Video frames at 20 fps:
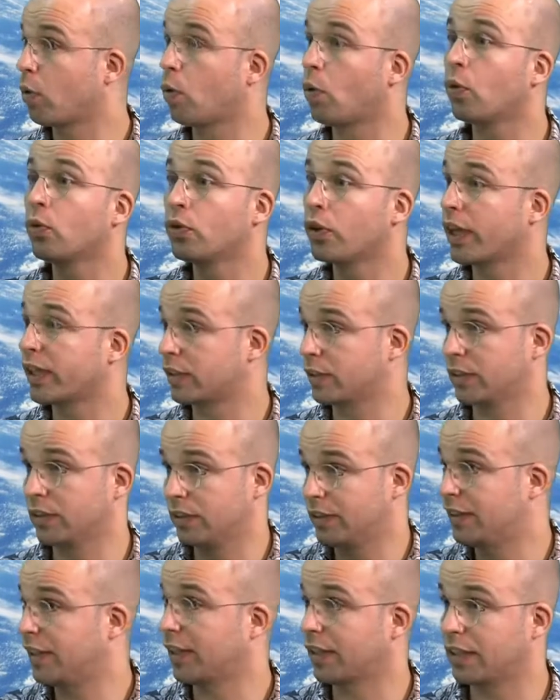all that
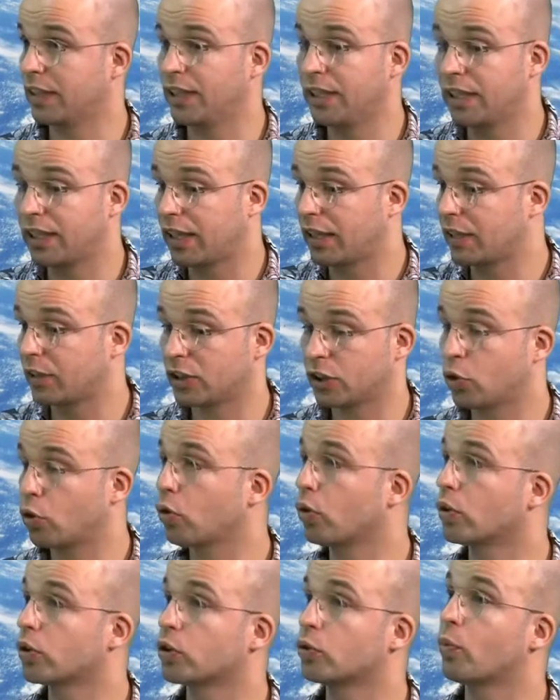technique and these
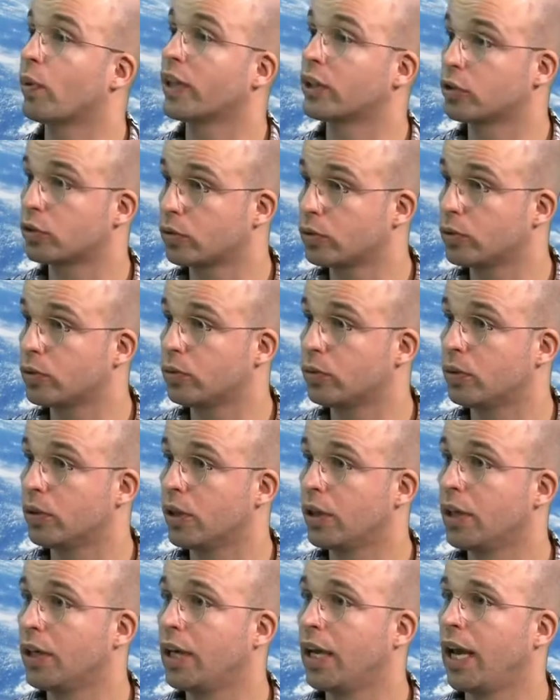currents went through,
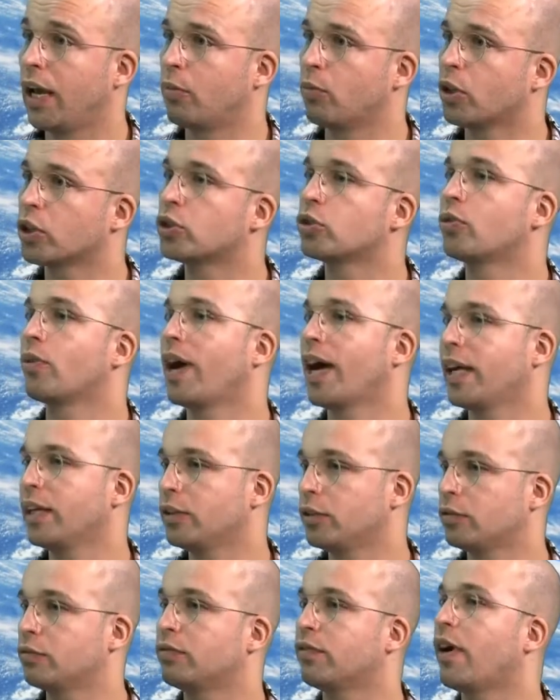and we're trying
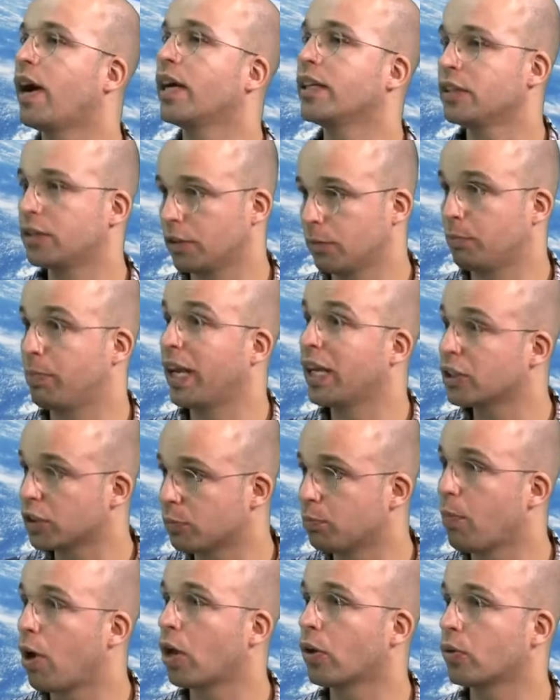to find the
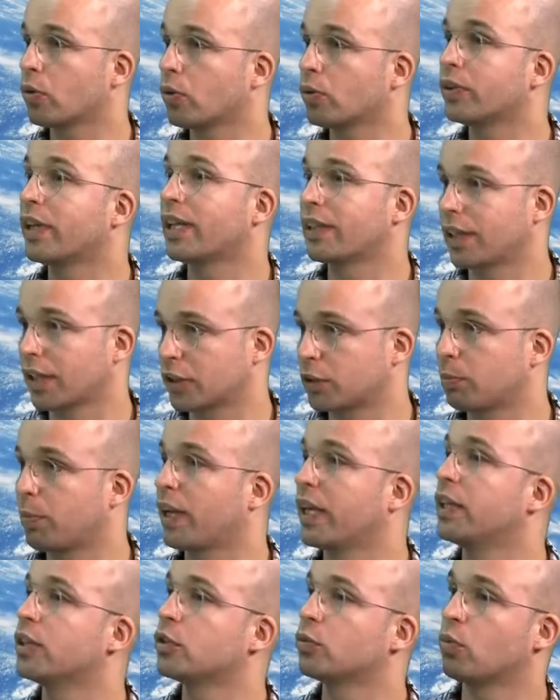best model that
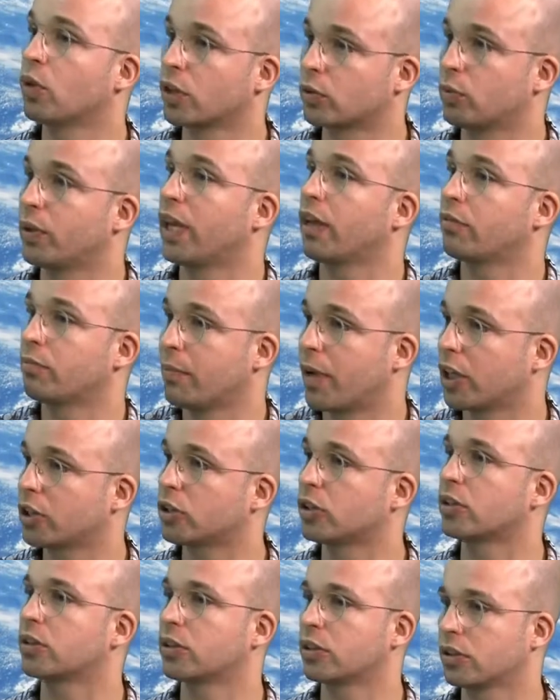explains what we have
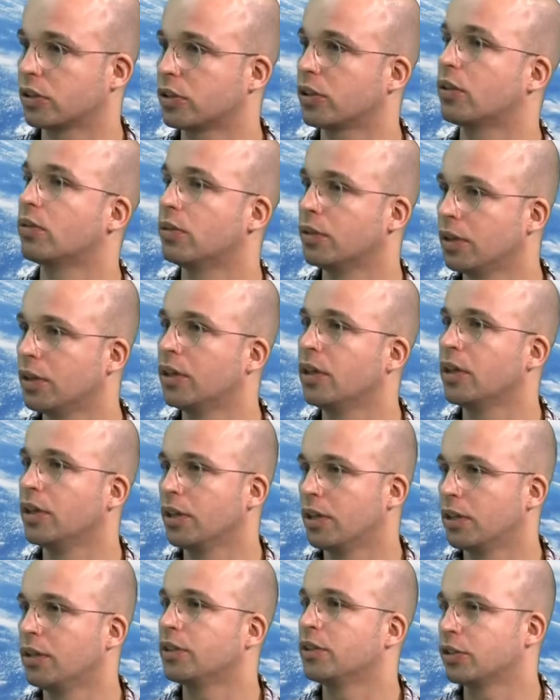measured. Okay,
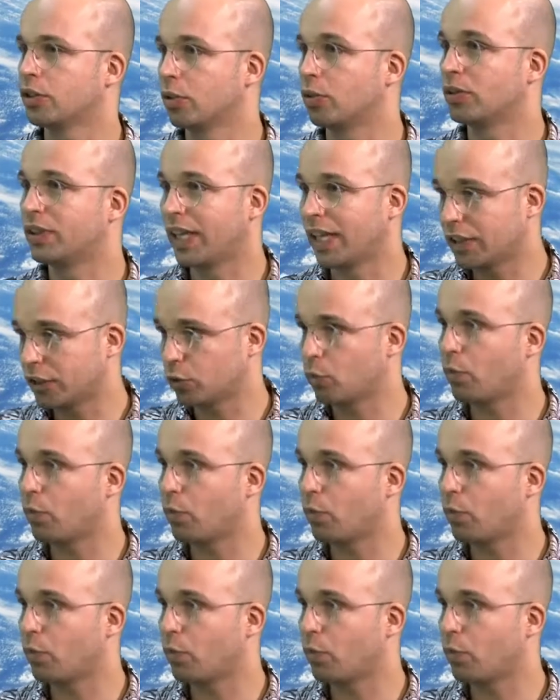so that's